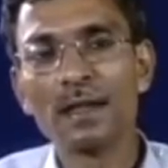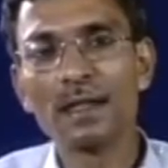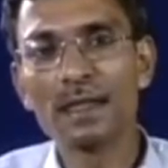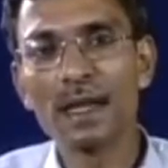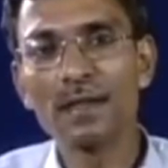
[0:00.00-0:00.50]

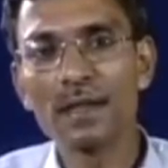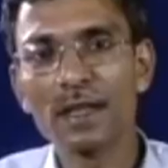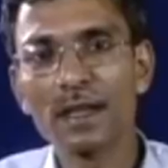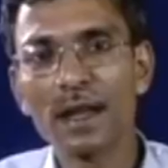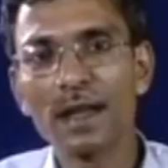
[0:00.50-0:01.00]
decide
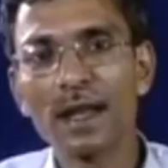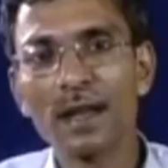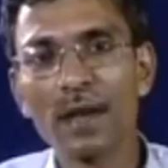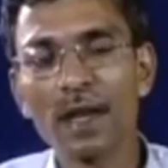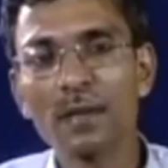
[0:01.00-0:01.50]
whether an
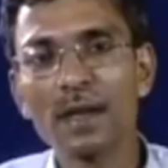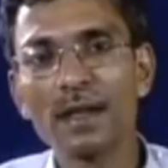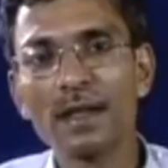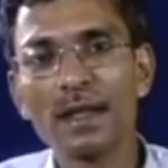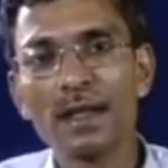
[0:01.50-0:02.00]

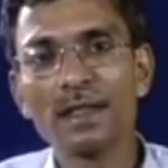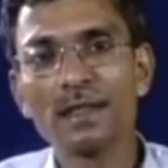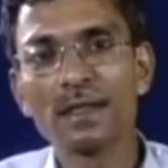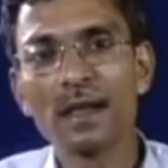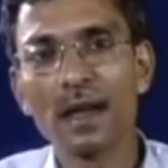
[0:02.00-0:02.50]
environment
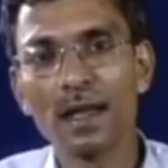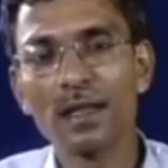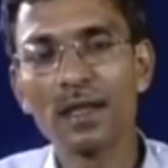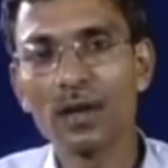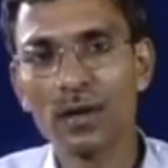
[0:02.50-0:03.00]
is
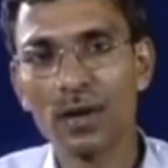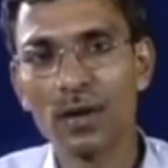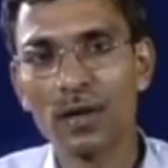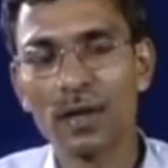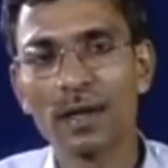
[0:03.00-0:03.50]
healthy or
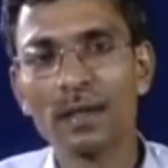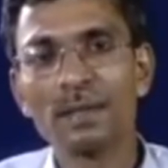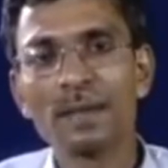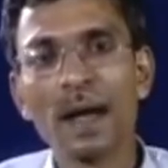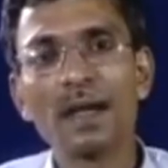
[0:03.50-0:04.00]
not.
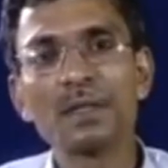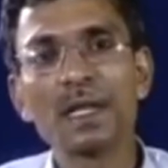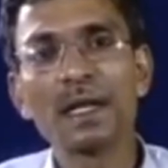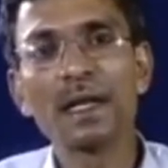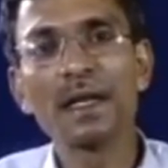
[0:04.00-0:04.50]
And
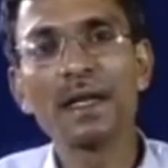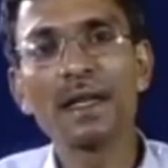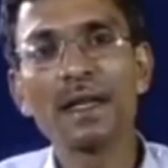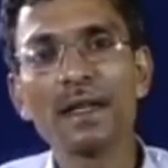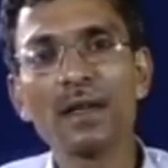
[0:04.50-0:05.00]
generally
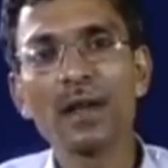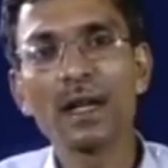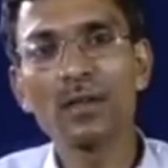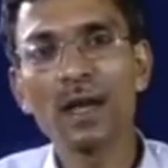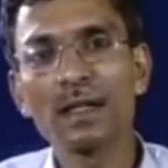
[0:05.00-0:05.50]
any indoor air
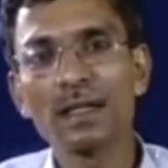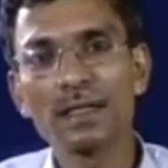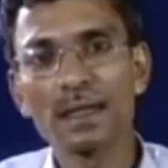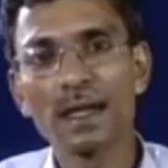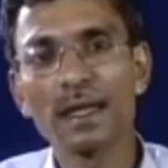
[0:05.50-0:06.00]
quality
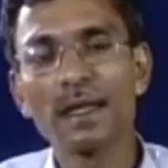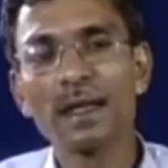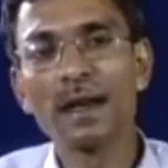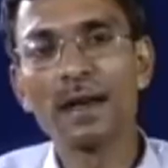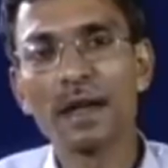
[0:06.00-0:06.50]
study
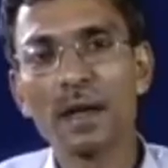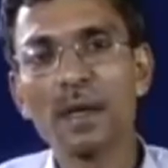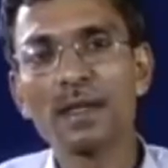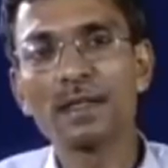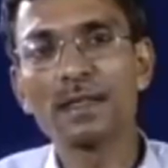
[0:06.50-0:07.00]

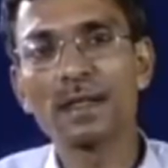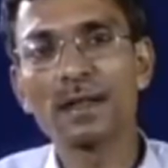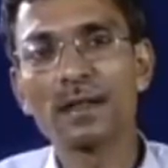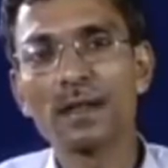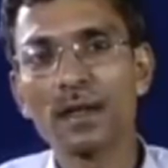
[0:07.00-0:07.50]
recommends
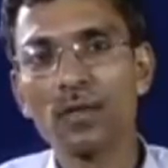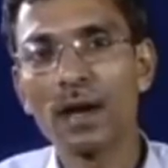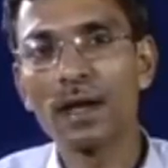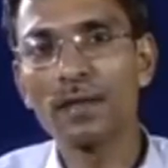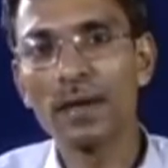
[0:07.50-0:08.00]
the
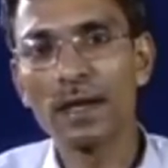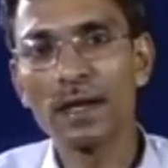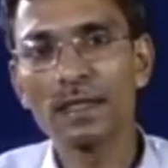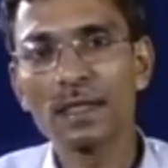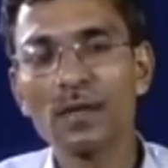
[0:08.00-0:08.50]
required
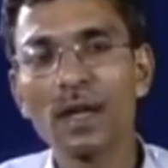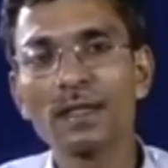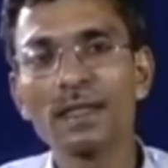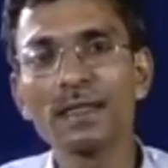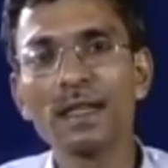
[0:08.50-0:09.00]
ventilation
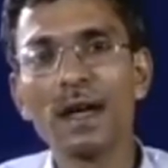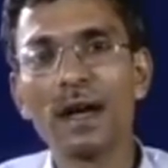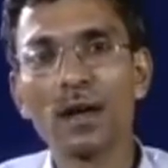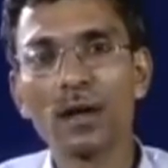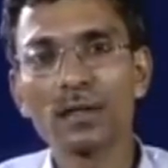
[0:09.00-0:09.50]
qualities,
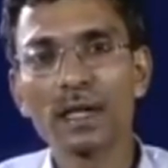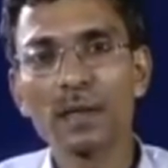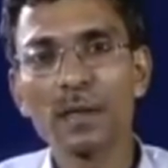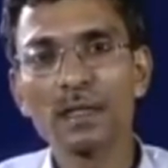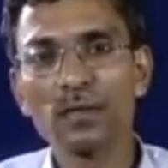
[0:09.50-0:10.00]
and also
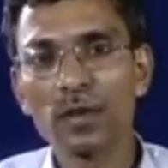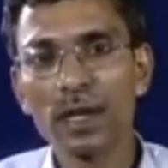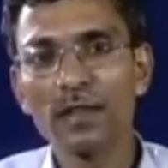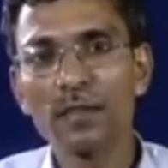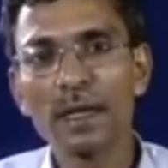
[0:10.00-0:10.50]
recommends what
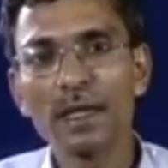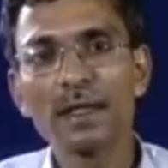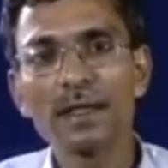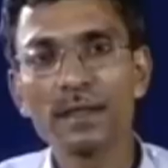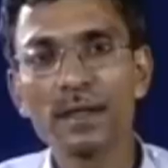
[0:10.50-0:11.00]
kind of
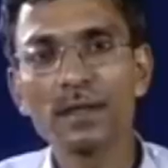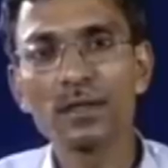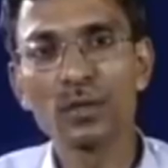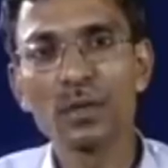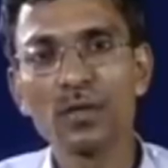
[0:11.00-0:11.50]
materials
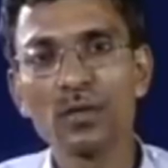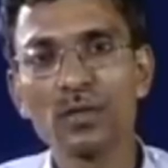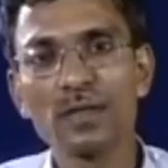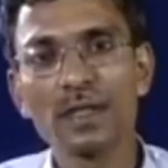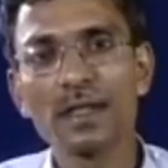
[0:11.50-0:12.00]
should be used
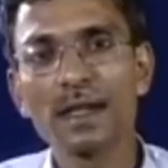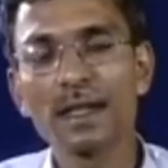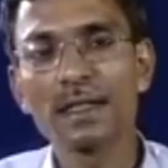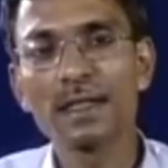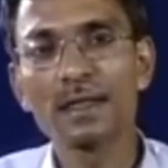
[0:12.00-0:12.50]
within the
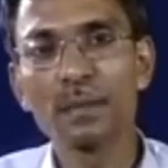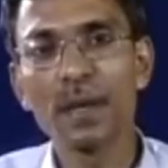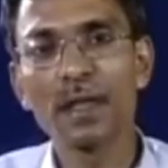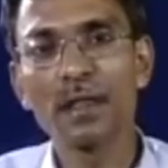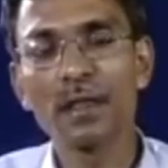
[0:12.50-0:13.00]
conditioned
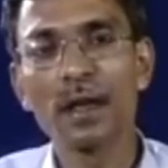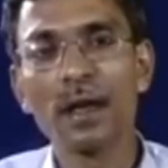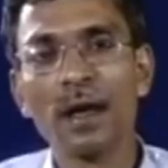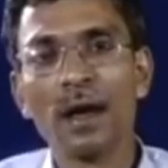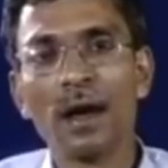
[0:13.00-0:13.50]
space,
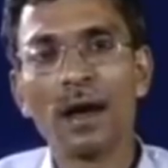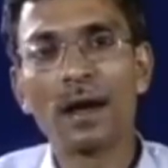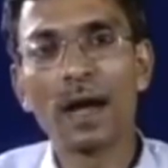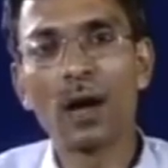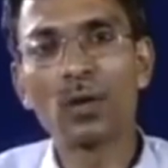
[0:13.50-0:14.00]

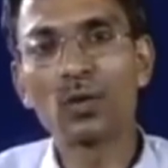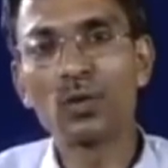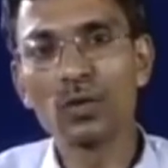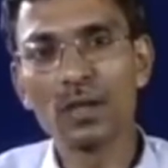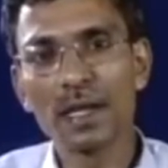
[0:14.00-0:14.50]
and how
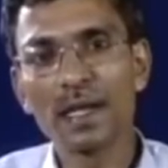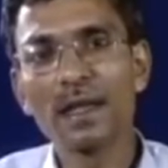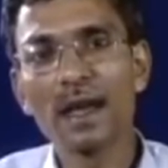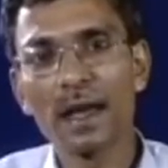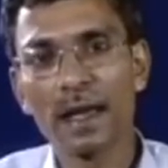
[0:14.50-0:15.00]
to treat
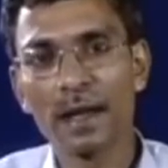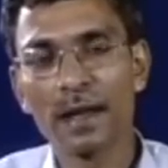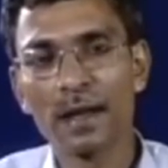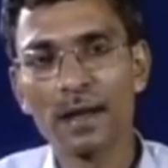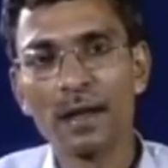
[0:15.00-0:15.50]
the air.
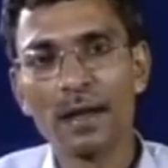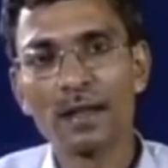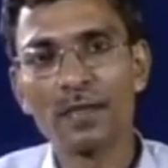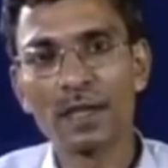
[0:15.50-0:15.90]
The